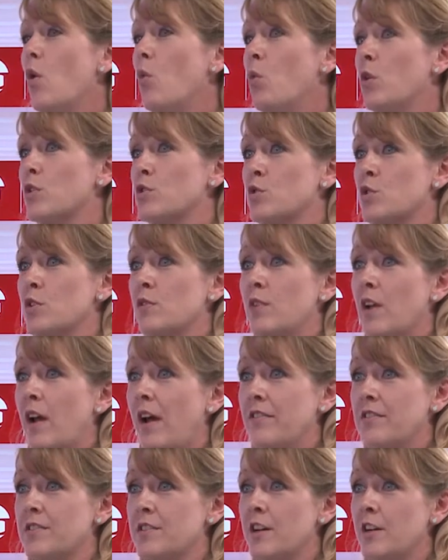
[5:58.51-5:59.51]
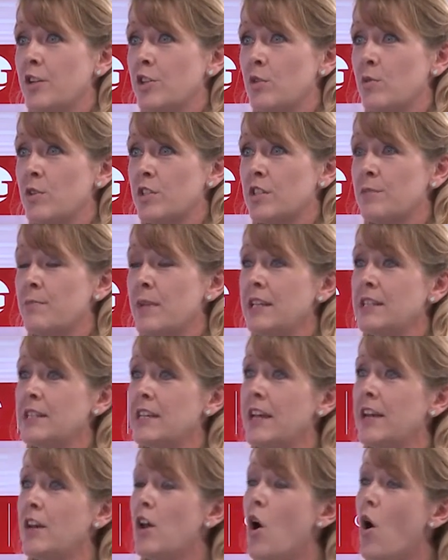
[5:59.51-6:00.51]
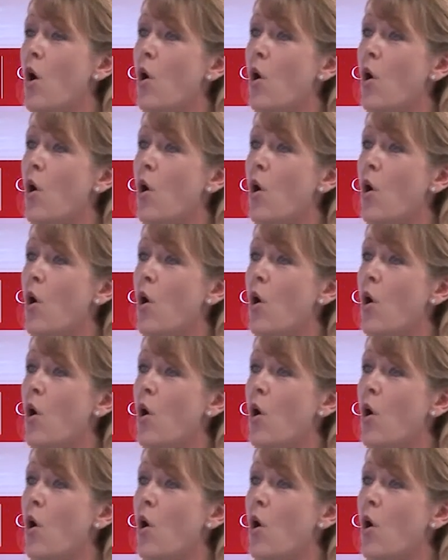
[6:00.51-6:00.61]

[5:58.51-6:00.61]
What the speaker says: What sort of lifestyle do you want to maintain?